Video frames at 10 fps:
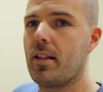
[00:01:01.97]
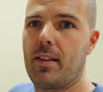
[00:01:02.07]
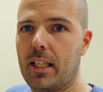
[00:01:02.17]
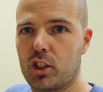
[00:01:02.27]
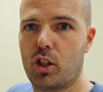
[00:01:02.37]

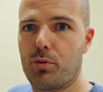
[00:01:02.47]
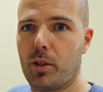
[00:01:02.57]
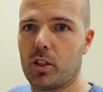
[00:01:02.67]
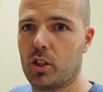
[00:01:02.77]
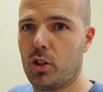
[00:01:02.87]
That
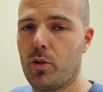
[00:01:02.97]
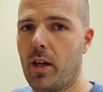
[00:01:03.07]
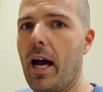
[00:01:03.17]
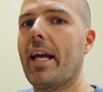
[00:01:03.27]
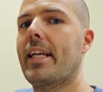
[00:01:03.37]
software doesn't do
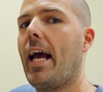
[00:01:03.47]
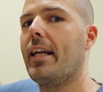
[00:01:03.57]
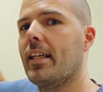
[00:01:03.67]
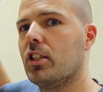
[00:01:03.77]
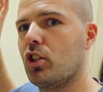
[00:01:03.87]
that. I can get